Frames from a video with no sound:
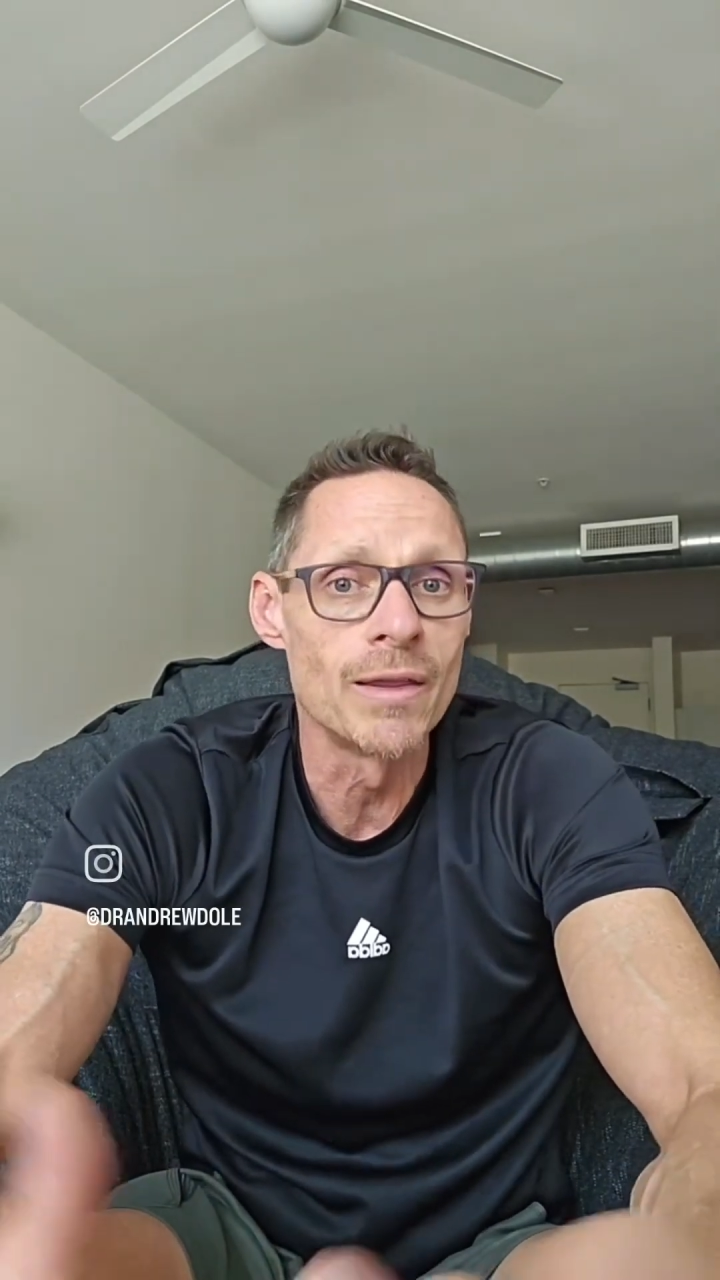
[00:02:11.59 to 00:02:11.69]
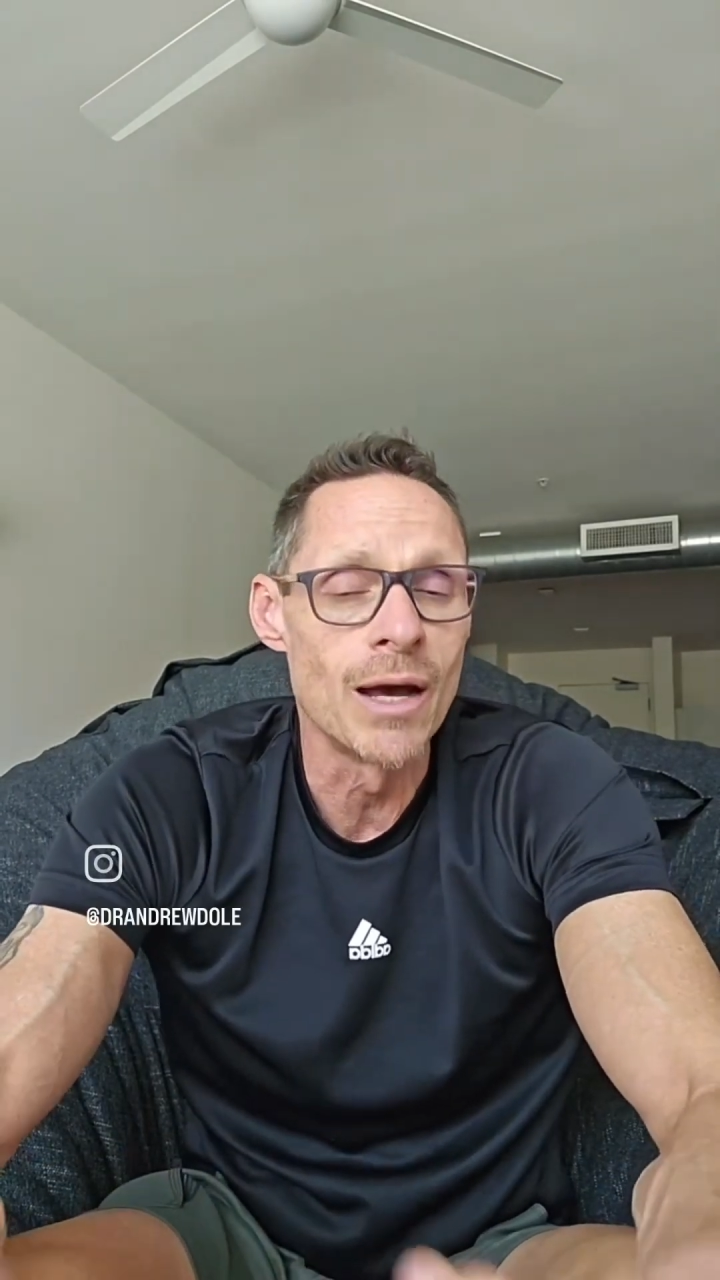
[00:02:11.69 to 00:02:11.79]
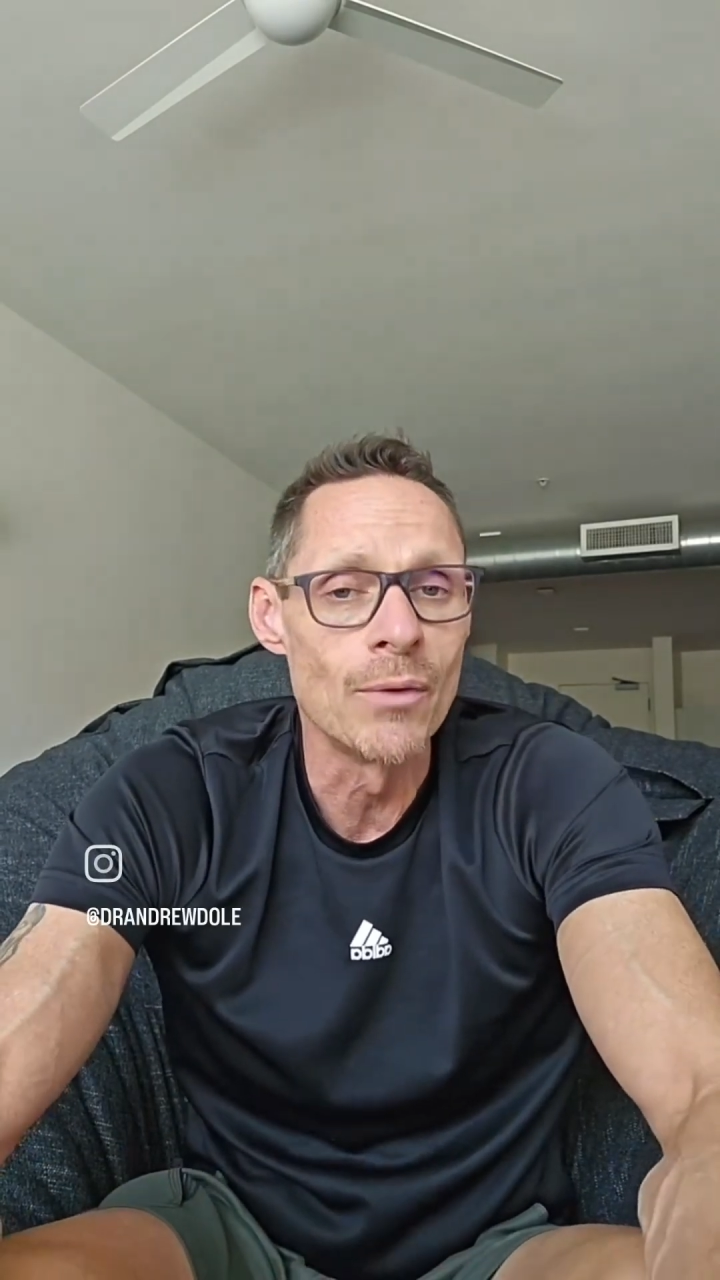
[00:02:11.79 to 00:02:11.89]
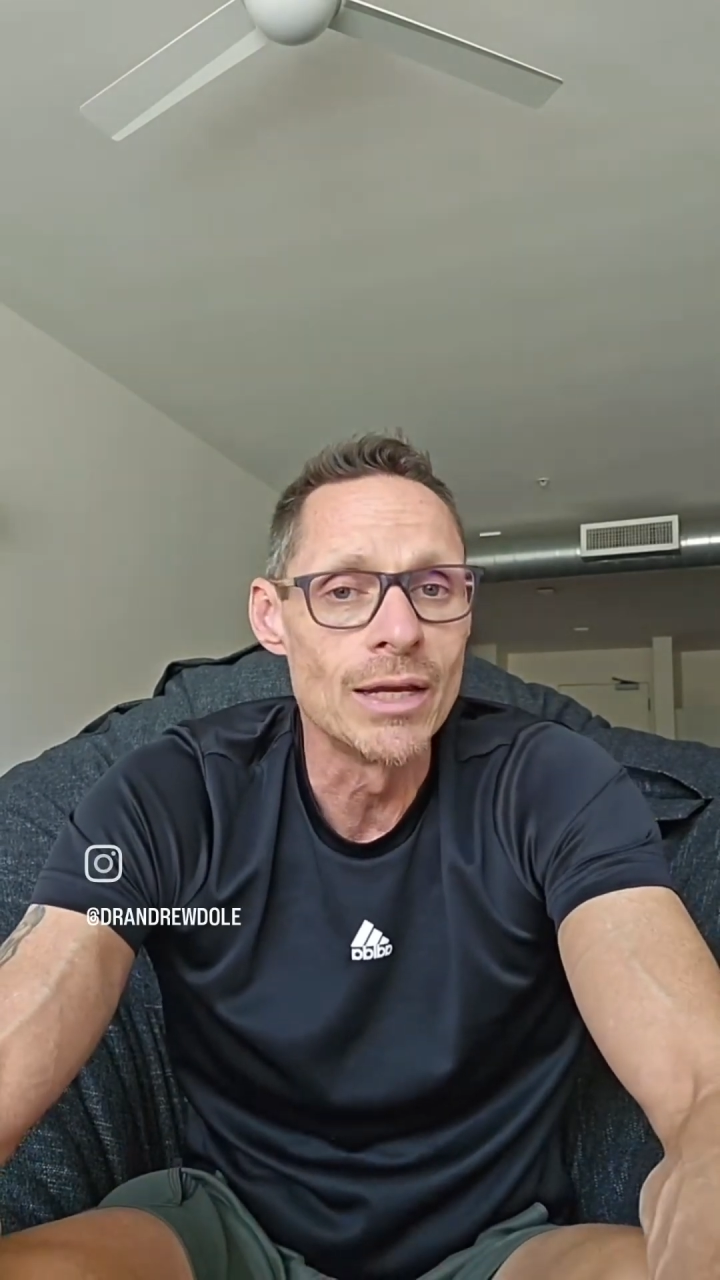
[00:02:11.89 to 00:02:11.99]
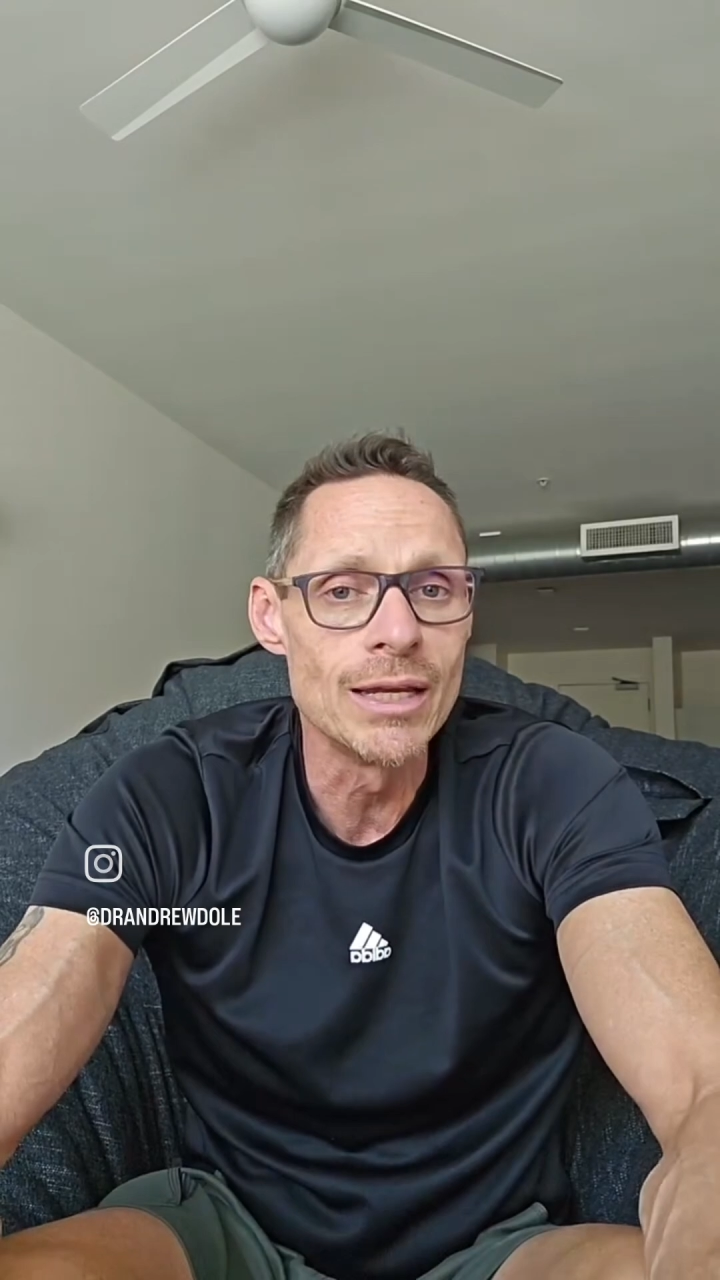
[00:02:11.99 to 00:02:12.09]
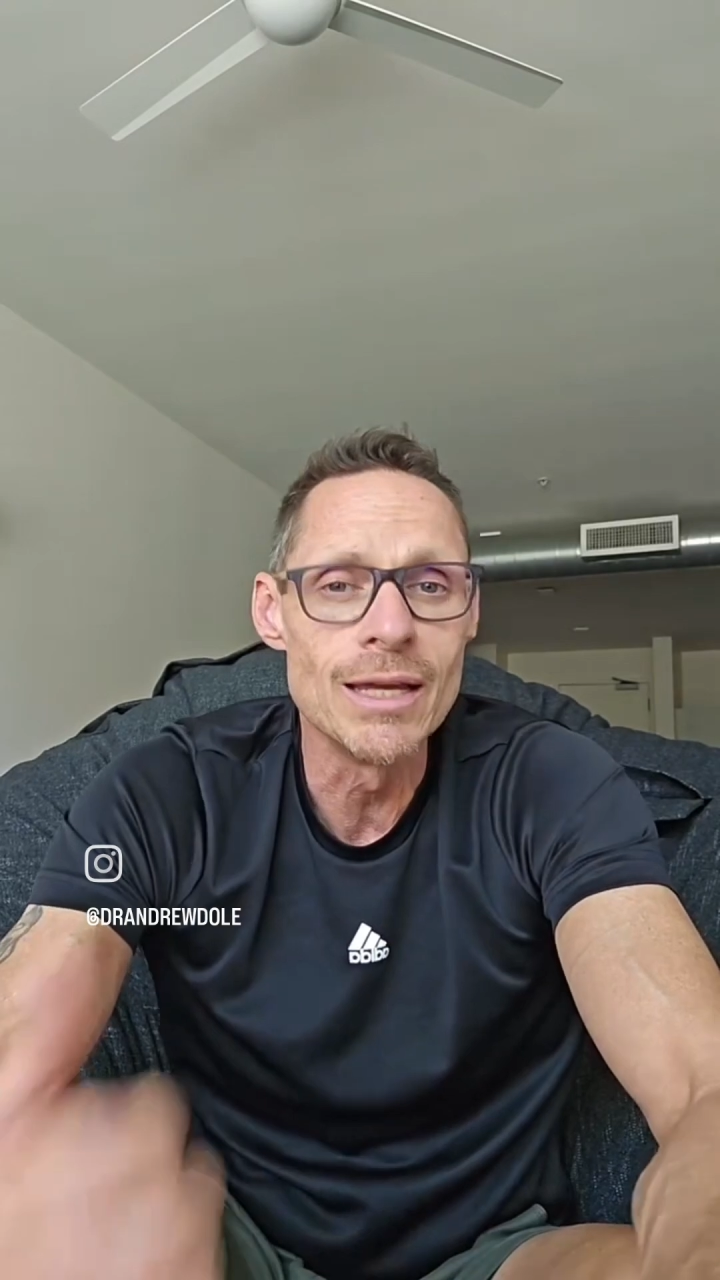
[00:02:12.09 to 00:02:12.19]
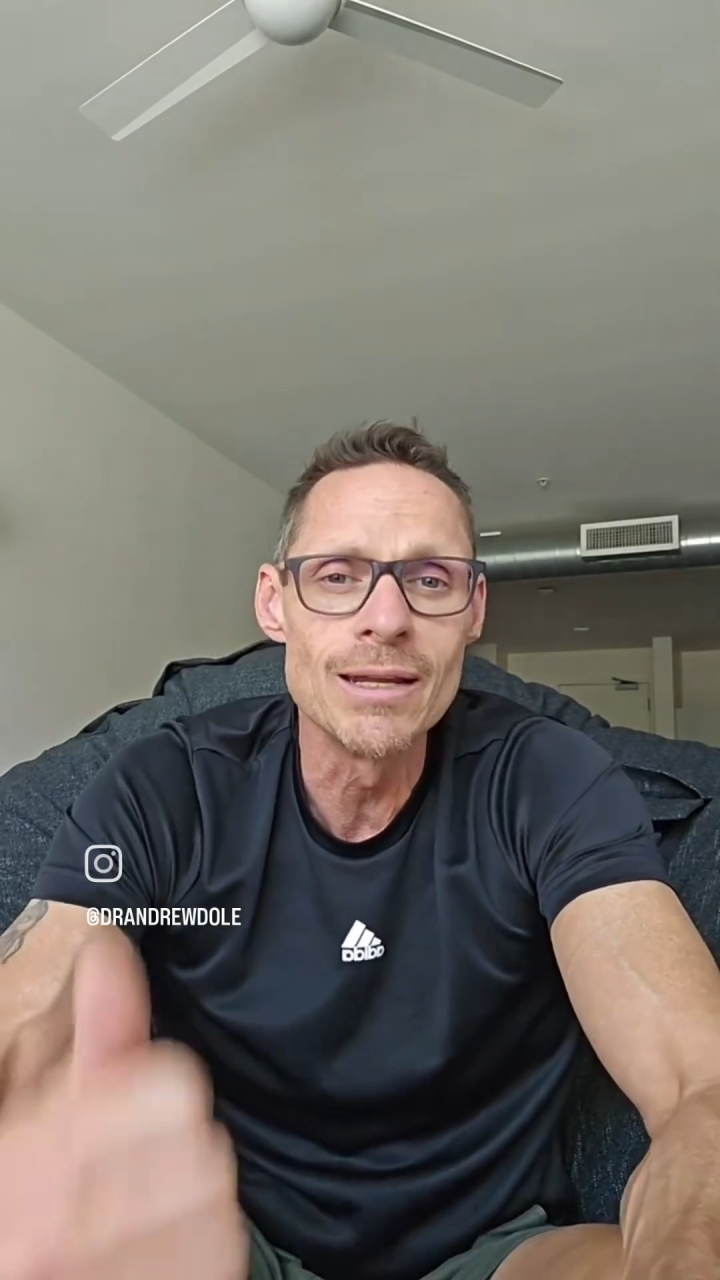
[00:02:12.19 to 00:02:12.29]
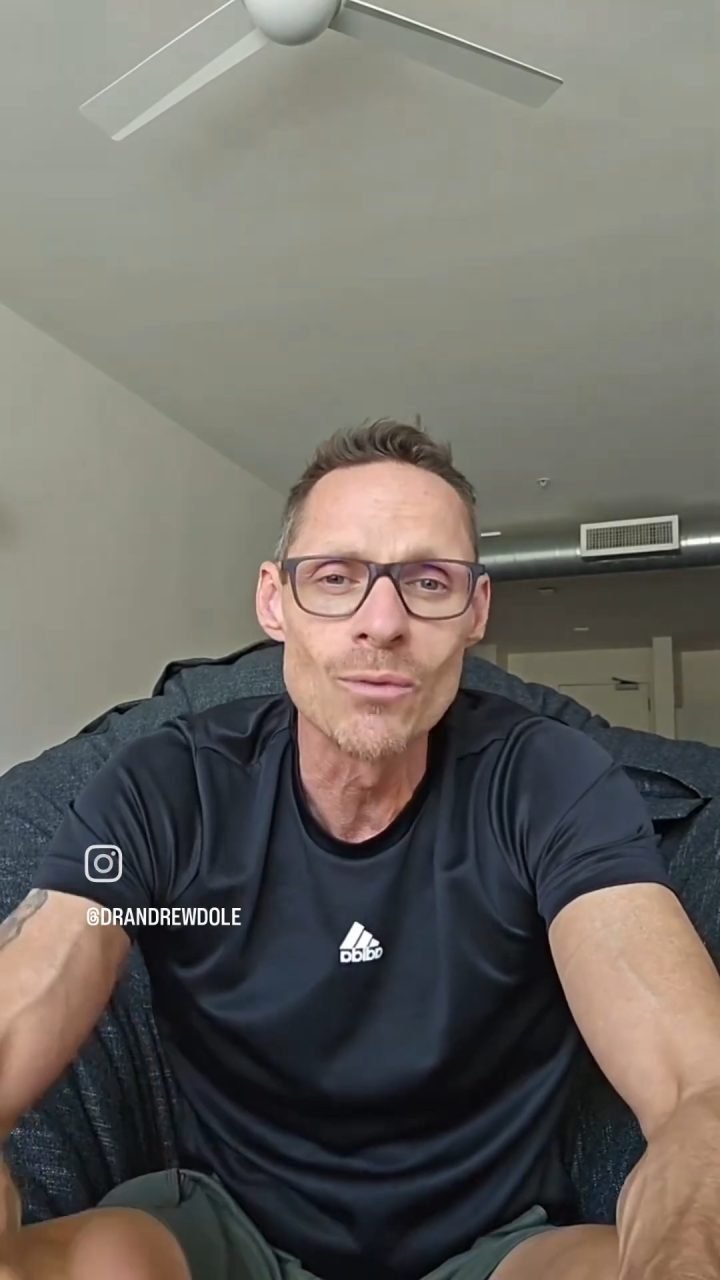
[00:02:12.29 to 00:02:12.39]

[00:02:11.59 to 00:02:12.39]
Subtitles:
that we need,